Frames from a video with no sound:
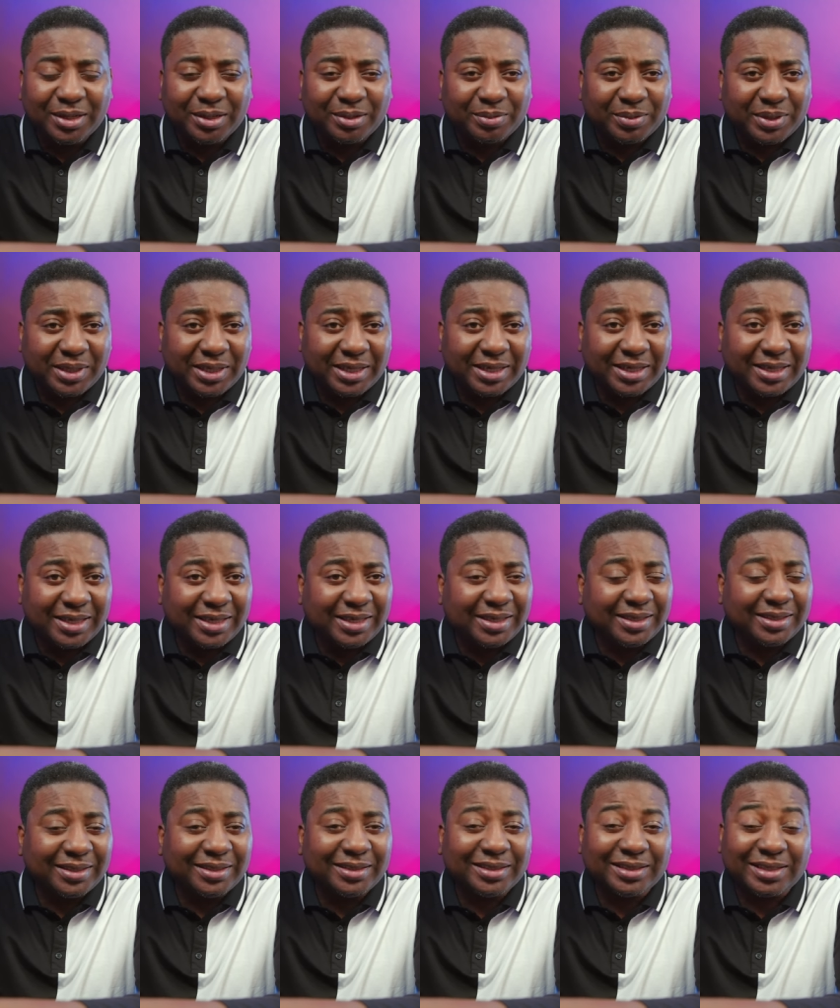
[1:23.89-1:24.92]
we
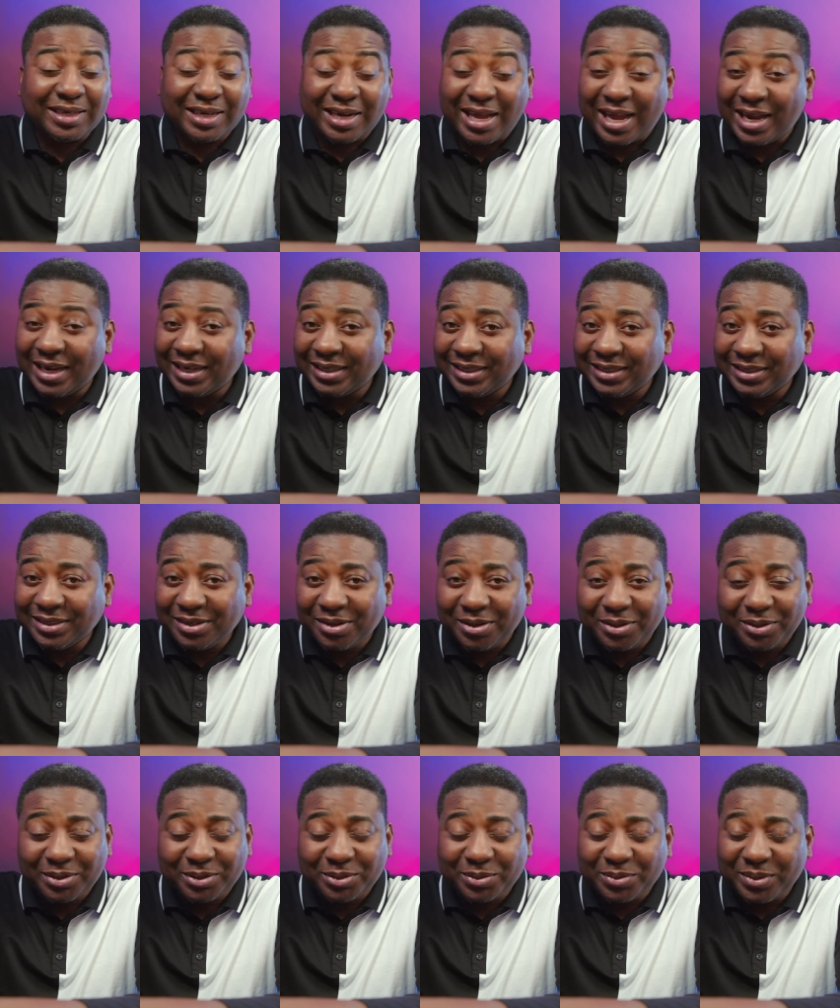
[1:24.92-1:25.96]
are sliding
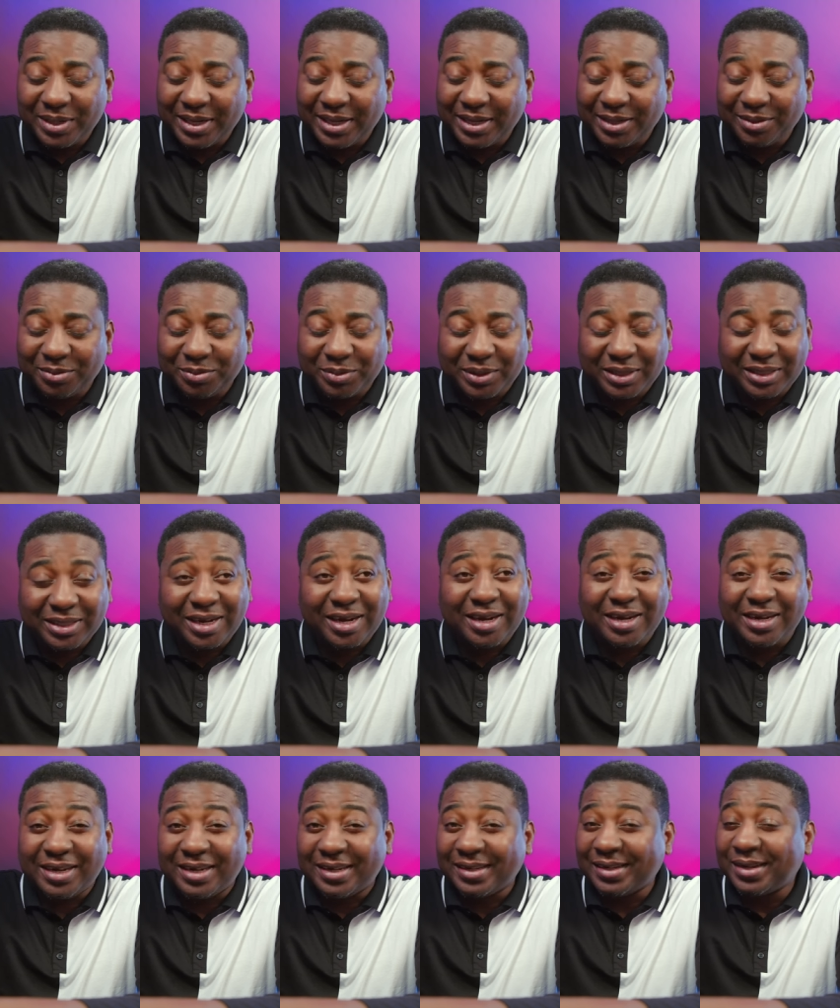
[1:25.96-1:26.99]
all the way with
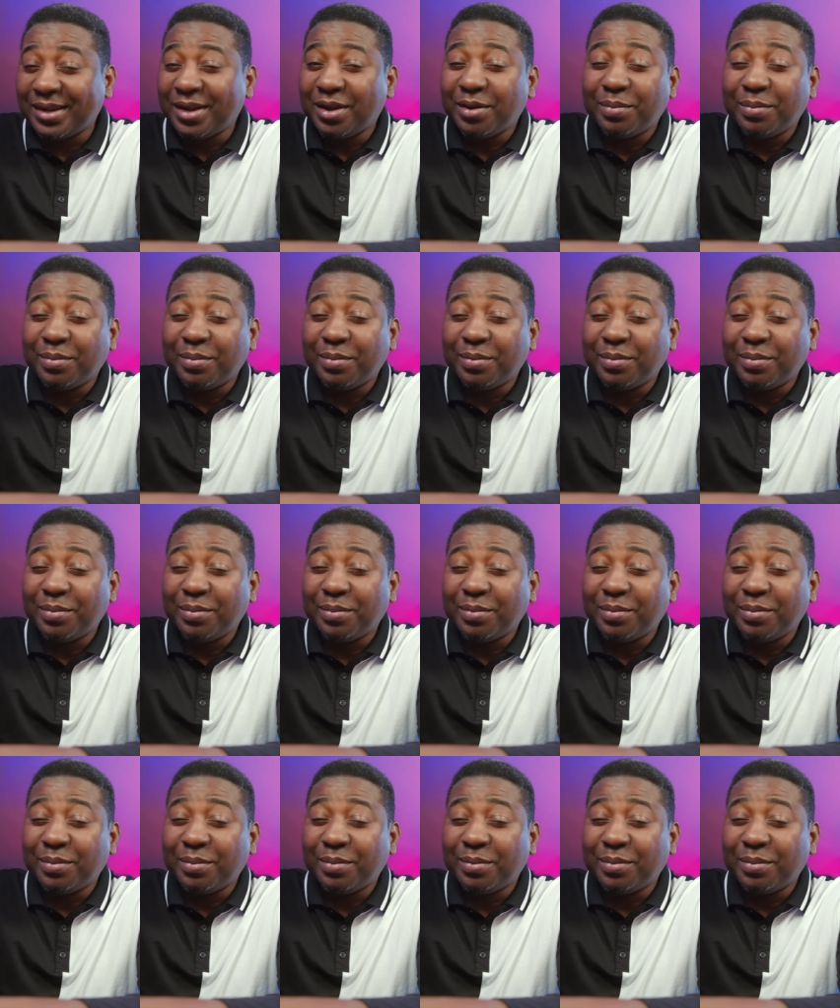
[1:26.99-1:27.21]
our